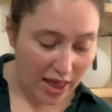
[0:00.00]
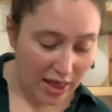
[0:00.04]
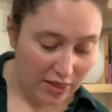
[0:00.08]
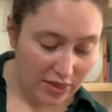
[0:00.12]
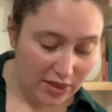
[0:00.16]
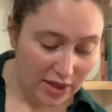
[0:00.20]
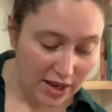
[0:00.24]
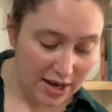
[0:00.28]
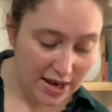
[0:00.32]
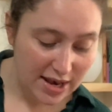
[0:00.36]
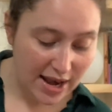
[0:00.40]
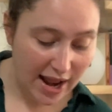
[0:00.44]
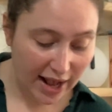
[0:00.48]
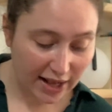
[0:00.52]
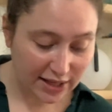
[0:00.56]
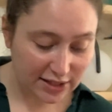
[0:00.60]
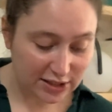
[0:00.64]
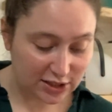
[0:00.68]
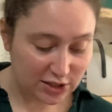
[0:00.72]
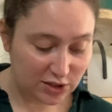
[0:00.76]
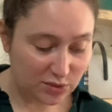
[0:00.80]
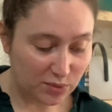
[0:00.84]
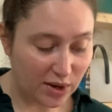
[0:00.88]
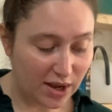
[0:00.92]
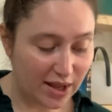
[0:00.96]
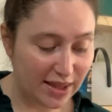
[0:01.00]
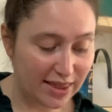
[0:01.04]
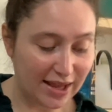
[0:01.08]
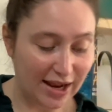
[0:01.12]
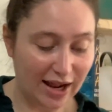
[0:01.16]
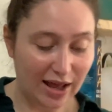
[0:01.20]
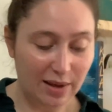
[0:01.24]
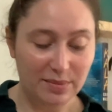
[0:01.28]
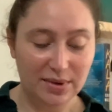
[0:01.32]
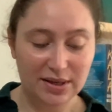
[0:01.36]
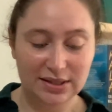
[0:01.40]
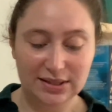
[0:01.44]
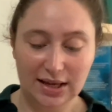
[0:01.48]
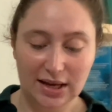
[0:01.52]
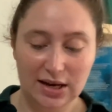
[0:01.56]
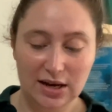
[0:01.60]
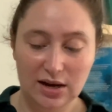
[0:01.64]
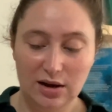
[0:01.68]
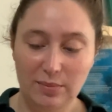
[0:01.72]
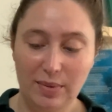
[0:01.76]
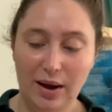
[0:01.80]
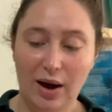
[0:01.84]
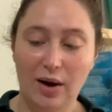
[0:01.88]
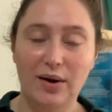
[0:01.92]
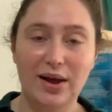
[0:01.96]
The next one that I'm excited
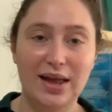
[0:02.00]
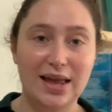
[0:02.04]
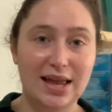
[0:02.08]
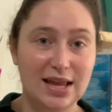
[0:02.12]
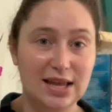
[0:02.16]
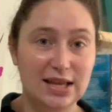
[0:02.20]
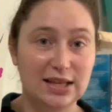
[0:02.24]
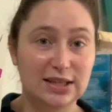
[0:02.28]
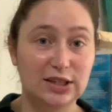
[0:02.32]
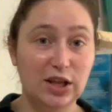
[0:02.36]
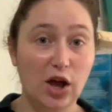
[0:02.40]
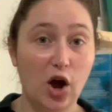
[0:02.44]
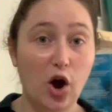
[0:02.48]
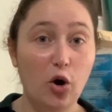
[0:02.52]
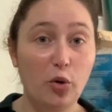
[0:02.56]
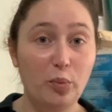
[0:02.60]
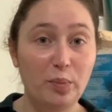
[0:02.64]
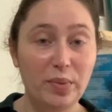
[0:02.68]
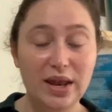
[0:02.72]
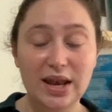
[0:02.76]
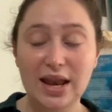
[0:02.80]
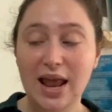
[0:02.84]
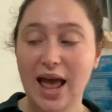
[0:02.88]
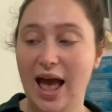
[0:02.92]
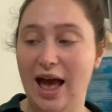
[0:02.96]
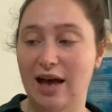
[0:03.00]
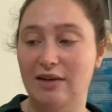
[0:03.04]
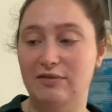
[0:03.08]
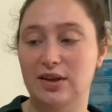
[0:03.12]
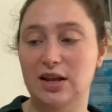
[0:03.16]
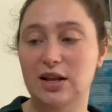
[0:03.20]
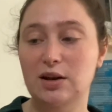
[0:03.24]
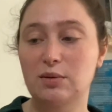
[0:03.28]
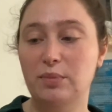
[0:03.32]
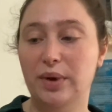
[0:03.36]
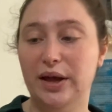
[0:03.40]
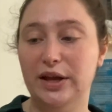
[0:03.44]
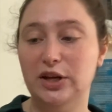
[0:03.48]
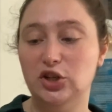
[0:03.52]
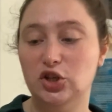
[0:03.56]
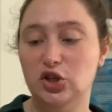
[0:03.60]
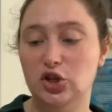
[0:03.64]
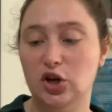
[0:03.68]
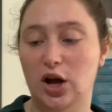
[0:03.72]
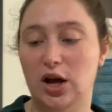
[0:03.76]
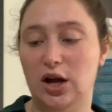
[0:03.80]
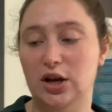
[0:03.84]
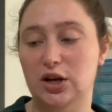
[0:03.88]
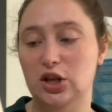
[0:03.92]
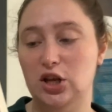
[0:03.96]
about is Open Heaven by
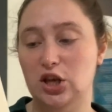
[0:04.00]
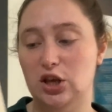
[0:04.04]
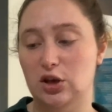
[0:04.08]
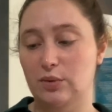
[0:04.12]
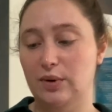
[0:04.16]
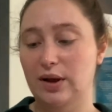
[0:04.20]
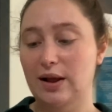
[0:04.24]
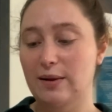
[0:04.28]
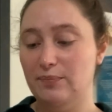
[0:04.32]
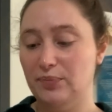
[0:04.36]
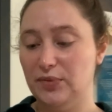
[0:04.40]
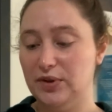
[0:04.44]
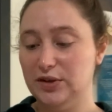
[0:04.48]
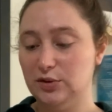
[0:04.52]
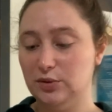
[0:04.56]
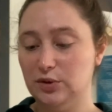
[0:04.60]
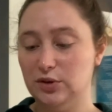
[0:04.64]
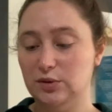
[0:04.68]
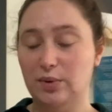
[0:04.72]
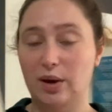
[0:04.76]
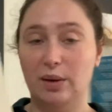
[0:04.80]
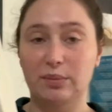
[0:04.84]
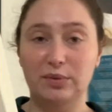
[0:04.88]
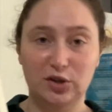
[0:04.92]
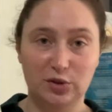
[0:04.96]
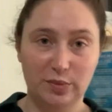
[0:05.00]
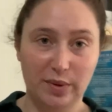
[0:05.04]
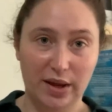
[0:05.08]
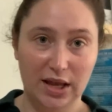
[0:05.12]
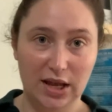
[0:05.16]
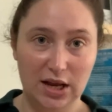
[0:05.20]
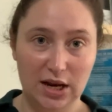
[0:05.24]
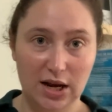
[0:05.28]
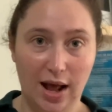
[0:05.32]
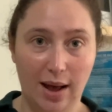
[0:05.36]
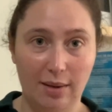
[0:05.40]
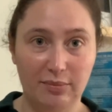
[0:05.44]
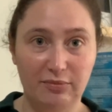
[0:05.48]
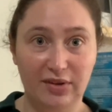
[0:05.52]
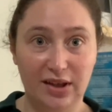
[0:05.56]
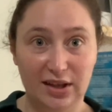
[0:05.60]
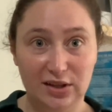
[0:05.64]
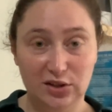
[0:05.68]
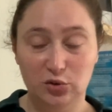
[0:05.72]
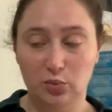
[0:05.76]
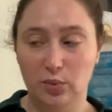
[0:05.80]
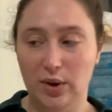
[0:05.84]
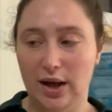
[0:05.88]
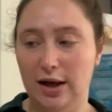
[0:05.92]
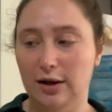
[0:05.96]
Sean Hewitt. This one's published by Knopf
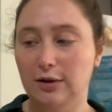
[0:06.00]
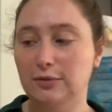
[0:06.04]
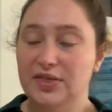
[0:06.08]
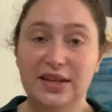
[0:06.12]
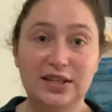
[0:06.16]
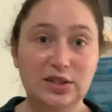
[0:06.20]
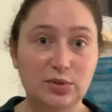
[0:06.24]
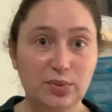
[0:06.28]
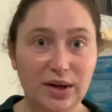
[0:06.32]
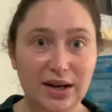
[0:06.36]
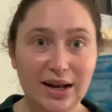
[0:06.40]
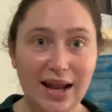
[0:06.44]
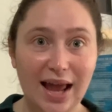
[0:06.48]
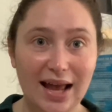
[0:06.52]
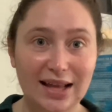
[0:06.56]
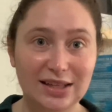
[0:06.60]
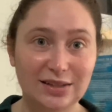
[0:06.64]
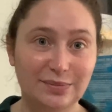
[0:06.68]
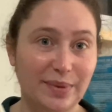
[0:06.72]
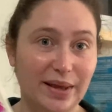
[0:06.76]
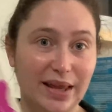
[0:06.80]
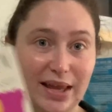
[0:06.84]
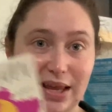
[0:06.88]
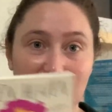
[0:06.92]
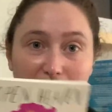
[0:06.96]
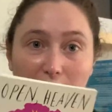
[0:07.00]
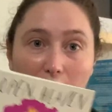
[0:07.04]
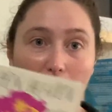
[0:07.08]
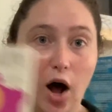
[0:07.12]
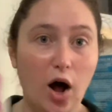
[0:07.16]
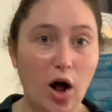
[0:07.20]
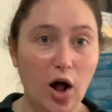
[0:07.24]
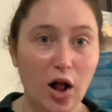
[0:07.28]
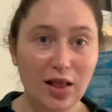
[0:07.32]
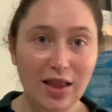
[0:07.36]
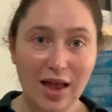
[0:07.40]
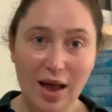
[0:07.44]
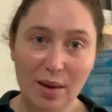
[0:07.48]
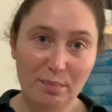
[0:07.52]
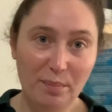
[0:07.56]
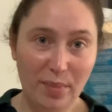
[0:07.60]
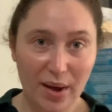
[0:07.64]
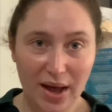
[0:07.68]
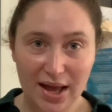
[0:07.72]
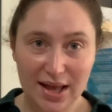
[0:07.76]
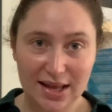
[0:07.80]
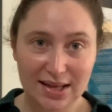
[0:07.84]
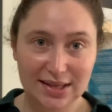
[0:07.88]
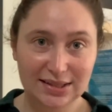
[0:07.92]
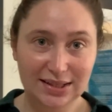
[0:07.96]
as well. This one has been all a
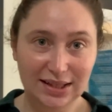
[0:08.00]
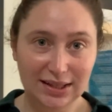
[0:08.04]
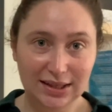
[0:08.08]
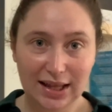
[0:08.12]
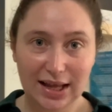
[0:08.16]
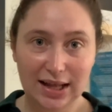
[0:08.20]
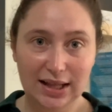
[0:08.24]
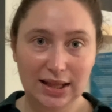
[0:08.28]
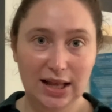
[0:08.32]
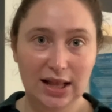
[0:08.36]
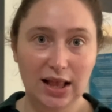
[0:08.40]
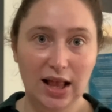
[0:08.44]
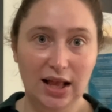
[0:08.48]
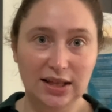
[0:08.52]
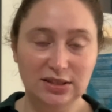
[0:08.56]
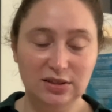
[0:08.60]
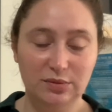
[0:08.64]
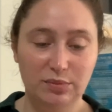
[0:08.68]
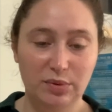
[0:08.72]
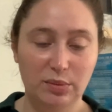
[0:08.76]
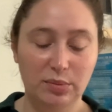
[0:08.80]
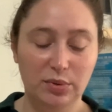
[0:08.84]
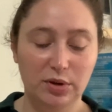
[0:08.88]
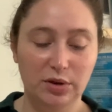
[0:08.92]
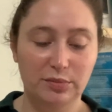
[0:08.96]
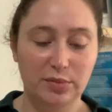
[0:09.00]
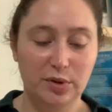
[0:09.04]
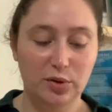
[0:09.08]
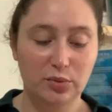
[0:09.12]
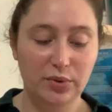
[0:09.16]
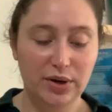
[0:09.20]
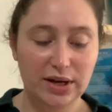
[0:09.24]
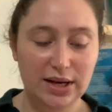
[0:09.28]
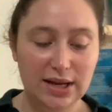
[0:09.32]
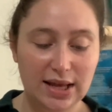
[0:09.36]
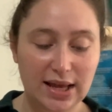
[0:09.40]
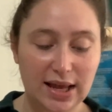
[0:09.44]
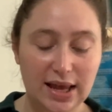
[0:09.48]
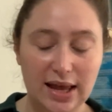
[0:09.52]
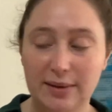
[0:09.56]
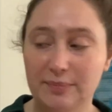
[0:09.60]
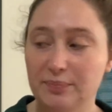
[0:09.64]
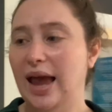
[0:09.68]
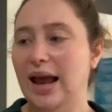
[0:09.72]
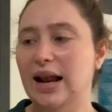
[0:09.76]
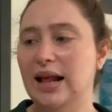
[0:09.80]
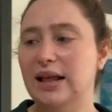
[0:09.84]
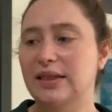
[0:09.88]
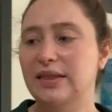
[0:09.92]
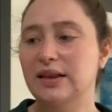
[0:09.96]
buzz lately. Lots of people have been reading it.
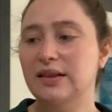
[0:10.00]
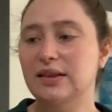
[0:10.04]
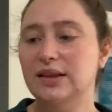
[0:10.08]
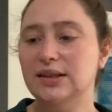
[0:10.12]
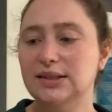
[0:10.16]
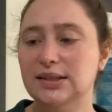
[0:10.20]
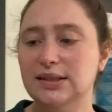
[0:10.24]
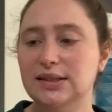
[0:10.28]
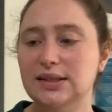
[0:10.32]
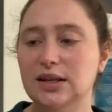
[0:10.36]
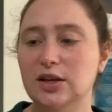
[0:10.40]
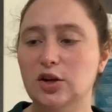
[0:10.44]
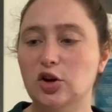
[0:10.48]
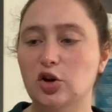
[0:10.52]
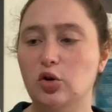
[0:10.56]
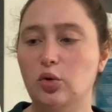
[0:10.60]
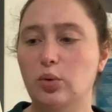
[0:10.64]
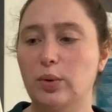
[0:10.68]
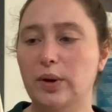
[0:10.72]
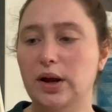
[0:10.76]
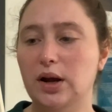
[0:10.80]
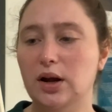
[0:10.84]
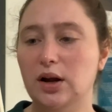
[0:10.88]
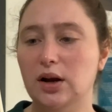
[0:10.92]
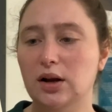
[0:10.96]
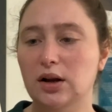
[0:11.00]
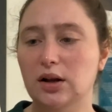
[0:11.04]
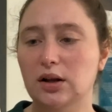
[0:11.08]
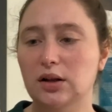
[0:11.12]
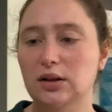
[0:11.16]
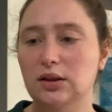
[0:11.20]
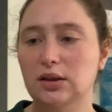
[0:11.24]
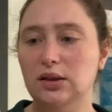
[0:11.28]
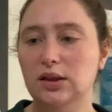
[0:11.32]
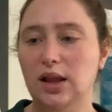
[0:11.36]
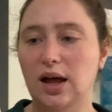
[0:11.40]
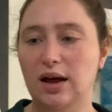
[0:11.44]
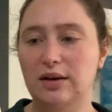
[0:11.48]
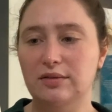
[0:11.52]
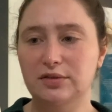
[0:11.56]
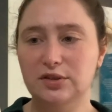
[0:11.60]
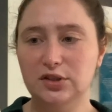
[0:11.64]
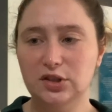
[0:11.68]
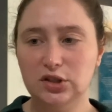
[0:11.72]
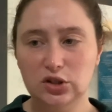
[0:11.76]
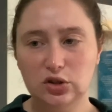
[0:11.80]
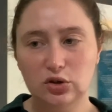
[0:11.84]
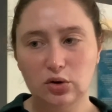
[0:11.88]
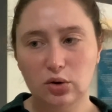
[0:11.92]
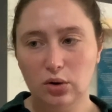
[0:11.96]
And I think this is a queer love
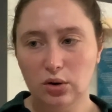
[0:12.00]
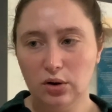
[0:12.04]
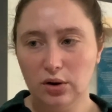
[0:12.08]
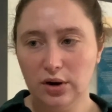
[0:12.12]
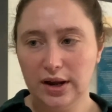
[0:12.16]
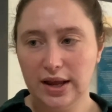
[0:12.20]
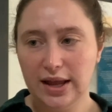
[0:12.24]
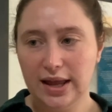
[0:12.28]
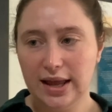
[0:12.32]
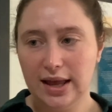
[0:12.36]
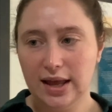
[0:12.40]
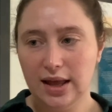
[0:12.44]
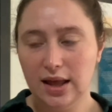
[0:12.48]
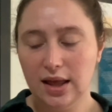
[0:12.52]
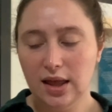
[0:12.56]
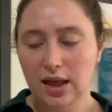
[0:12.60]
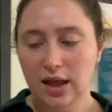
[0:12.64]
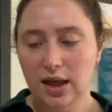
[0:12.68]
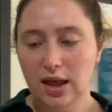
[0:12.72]
story.